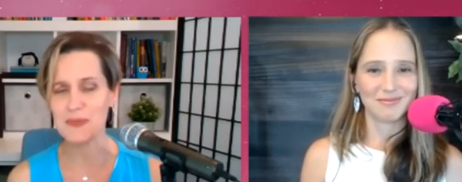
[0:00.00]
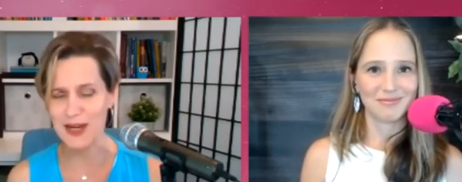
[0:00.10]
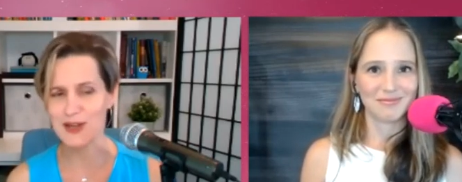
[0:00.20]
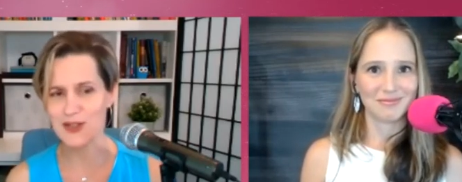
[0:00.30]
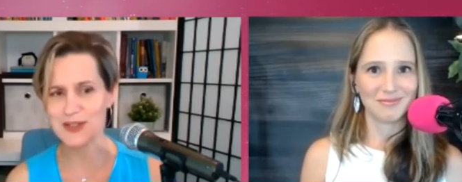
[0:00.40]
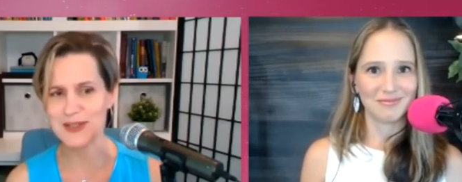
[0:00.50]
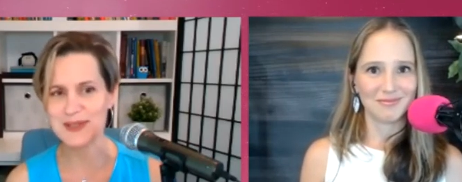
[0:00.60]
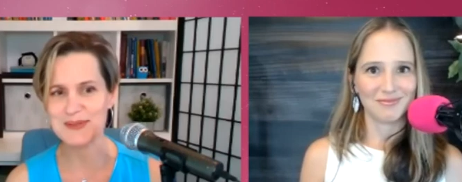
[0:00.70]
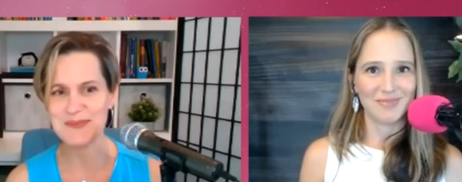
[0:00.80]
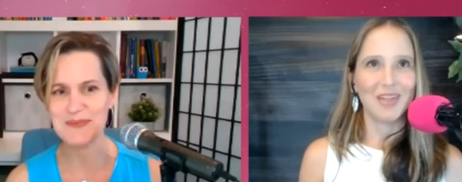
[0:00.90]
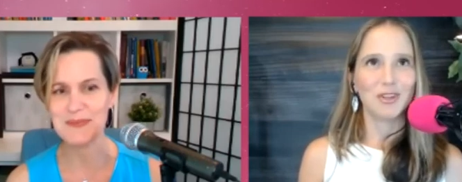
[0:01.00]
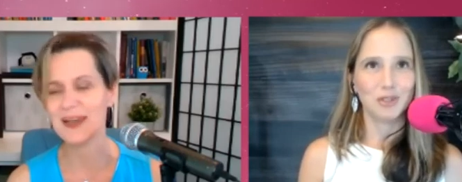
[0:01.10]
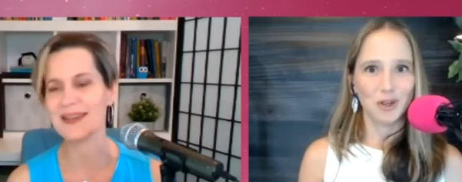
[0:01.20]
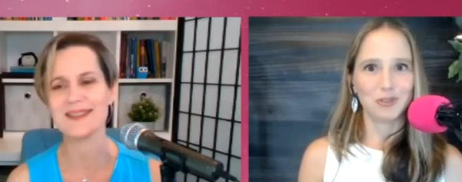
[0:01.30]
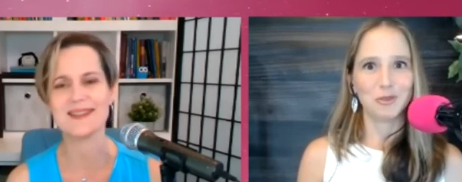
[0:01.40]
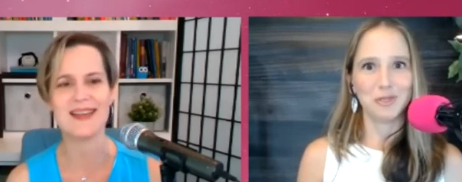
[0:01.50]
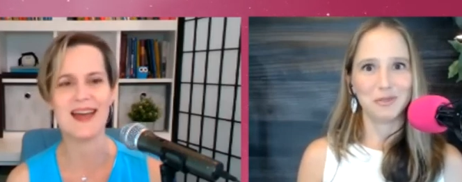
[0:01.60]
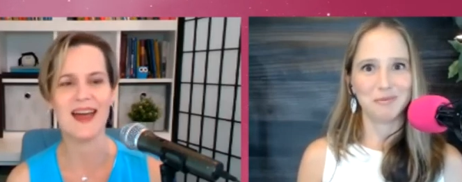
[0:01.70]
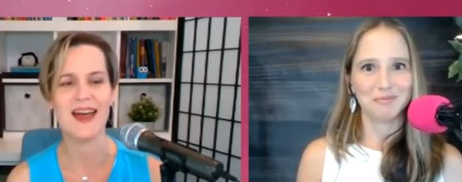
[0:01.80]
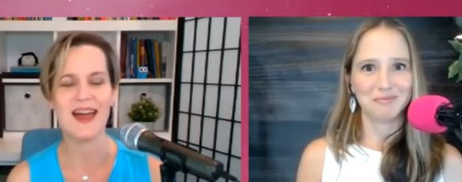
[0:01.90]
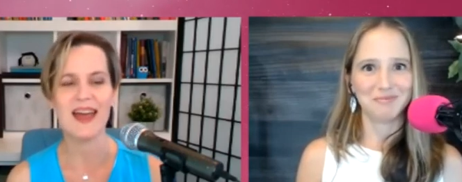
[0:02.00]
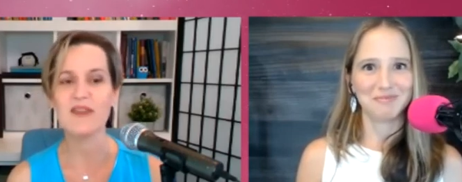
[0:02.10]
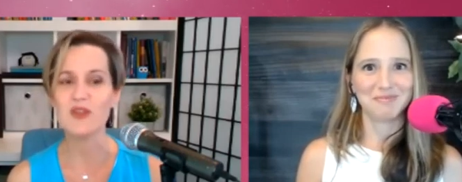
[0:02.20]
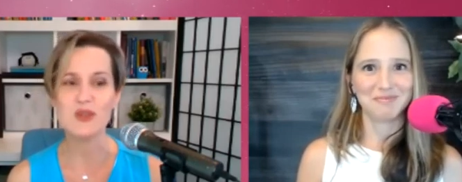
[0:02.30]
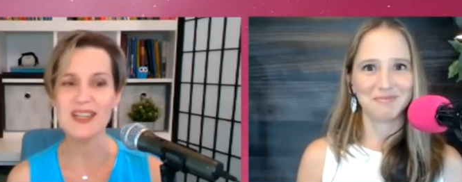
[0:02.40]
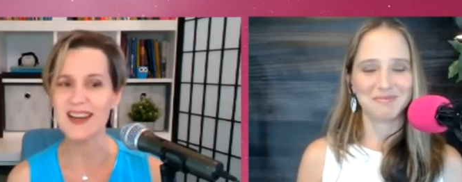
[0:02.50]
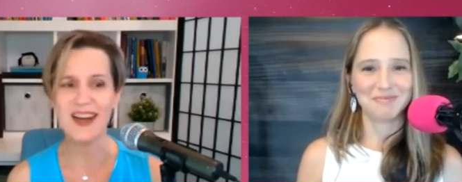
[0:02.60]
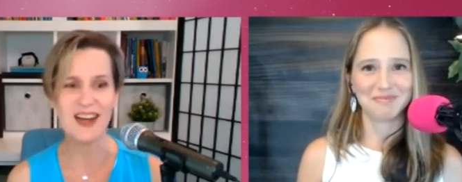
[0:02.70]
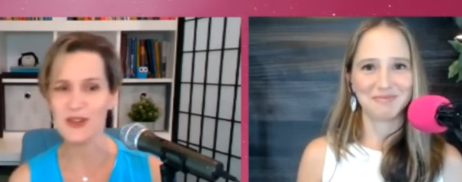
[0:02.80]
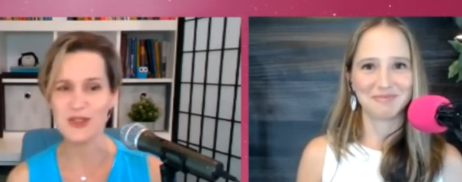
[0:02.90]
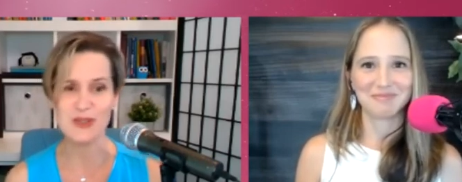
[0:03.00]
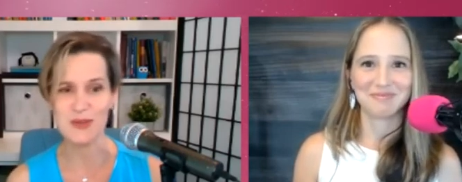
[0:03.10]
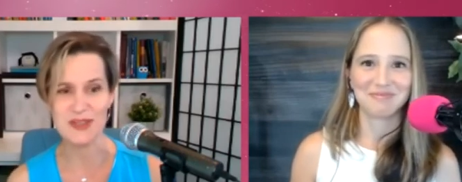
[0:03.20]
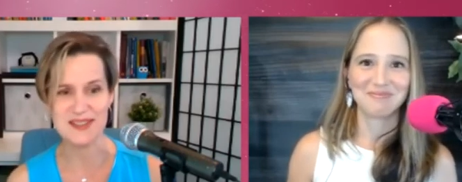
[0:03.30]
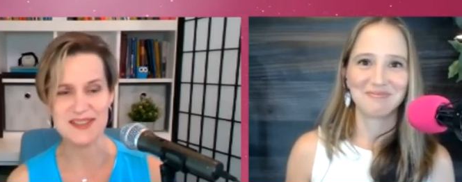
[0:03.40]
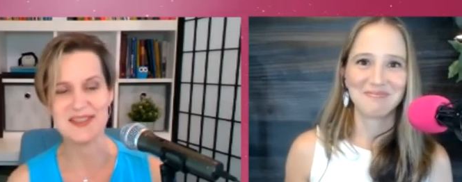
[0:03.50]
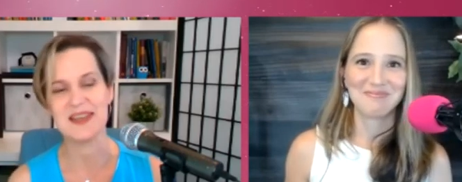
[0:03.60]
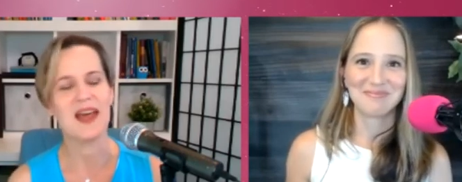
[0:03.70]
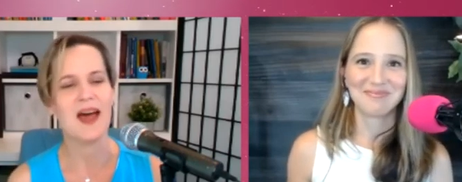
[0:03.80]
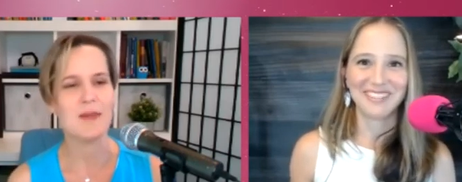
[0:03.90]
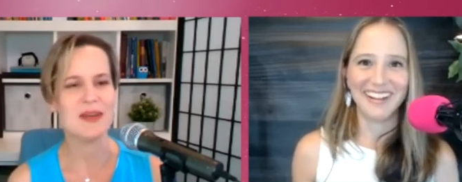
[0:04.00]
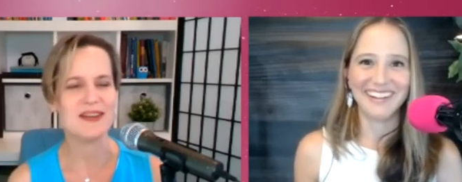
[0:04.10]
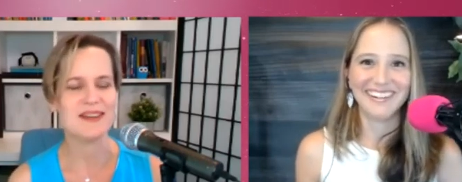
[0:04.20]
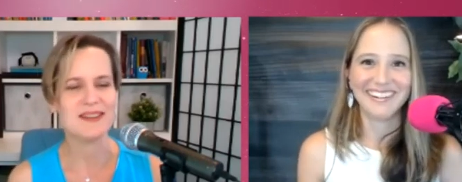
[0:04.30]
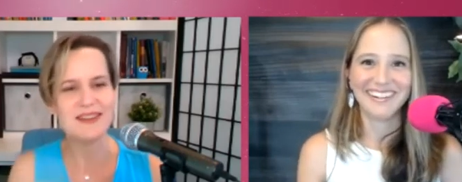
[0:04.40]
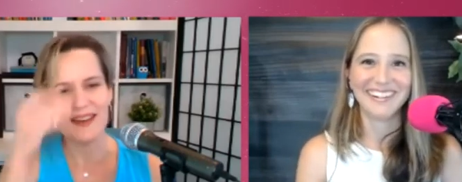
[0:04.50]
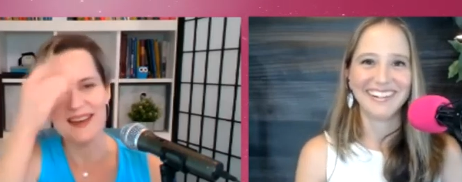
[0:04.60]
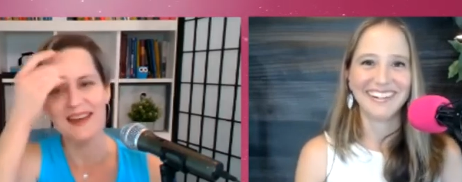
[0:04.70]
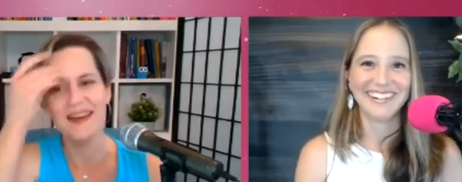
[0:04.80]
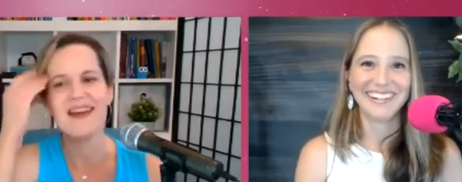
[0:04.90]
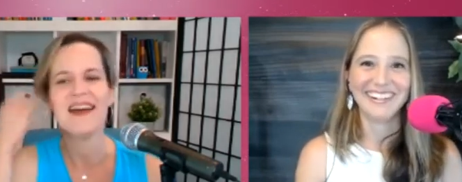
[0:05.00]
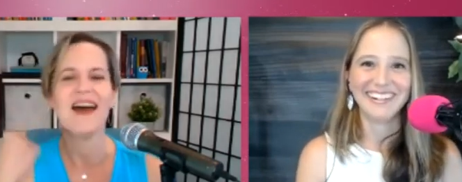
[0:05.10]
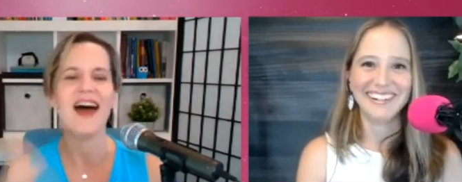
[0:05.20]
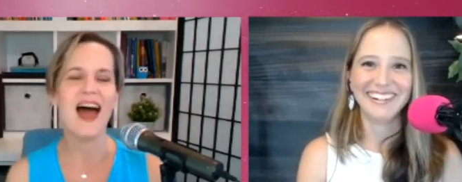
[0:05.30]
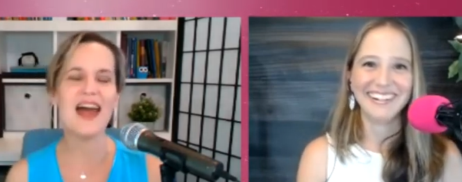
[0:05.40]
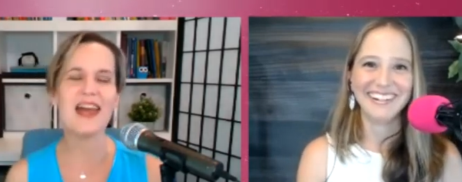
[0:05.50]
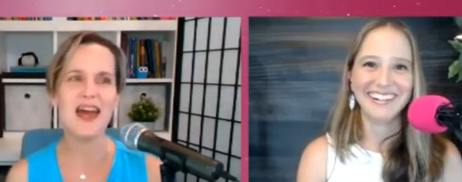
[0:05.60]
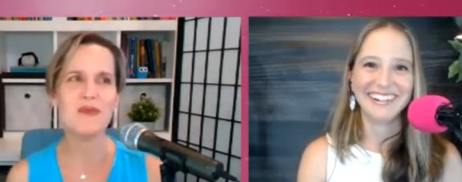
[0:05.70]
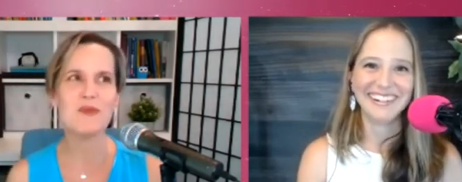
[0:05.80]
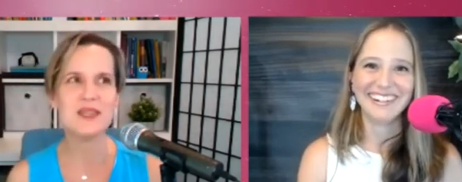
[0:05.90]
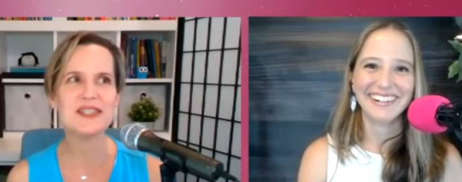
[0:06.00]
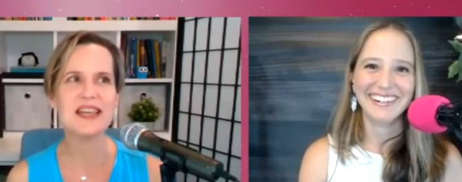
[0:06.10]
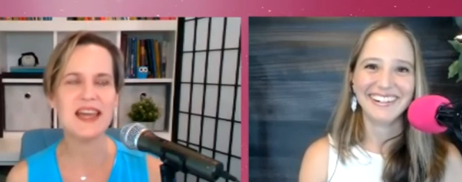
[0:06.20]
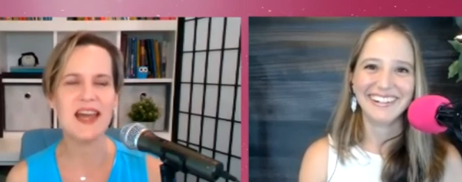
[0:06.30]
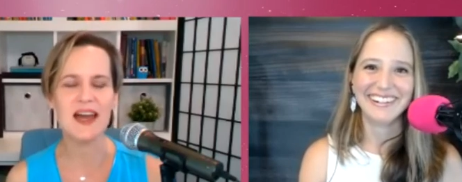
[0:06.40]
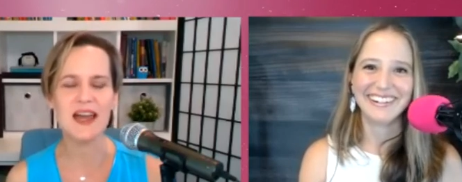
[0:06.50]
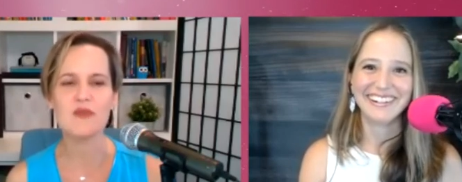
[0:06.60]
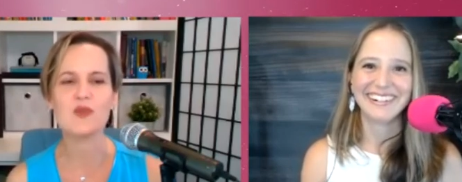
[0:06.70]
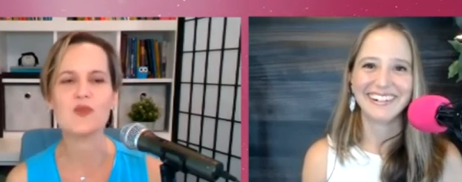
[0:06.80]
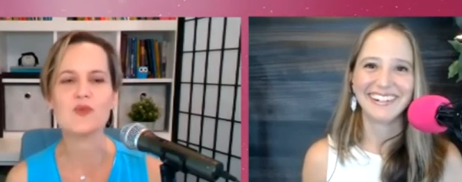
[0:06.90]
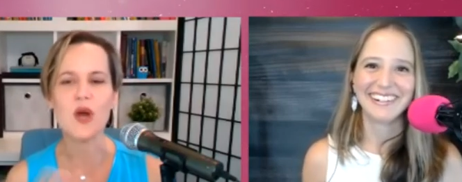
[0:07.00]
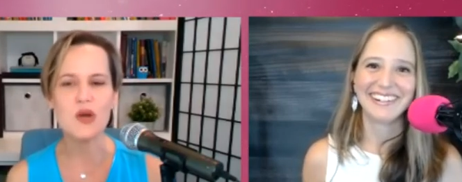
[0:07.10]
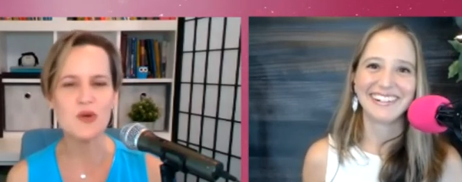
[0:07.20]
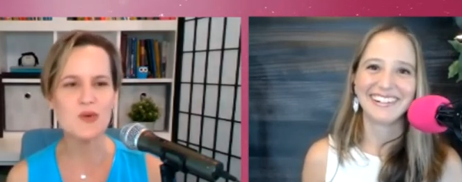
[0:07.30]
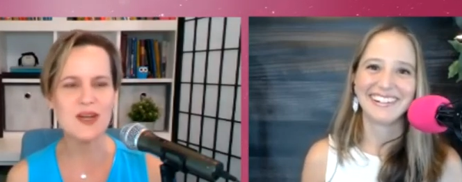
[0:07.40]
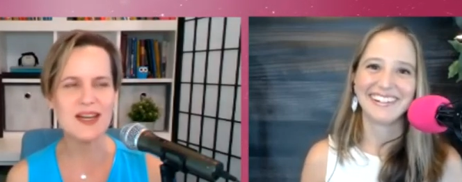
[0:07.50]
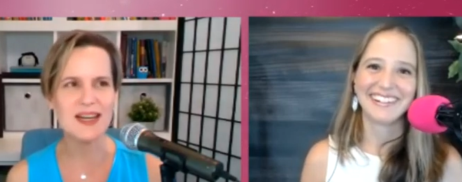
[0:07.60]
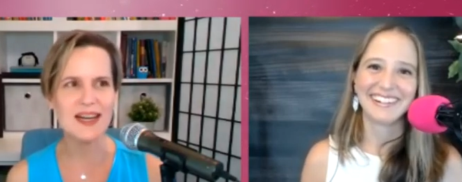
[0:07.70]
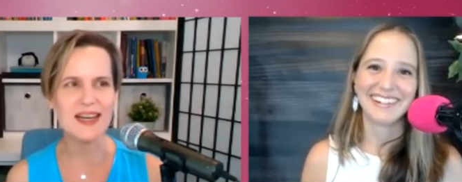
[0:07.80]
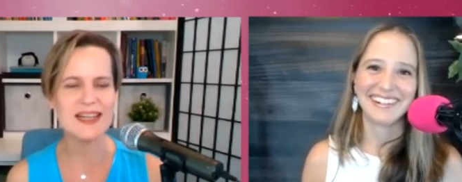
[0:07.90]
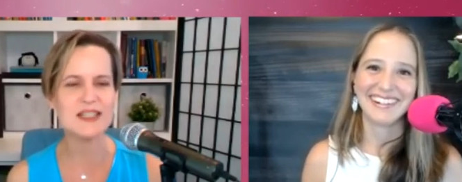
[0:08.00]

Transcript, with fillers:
Speaker 1: patience.
Speaker 2: Because talk to me.
Speaker 1: If you did, I couldn't do this.
Speaker 2: I mean,
Speaker 1: I would say I have grown, and I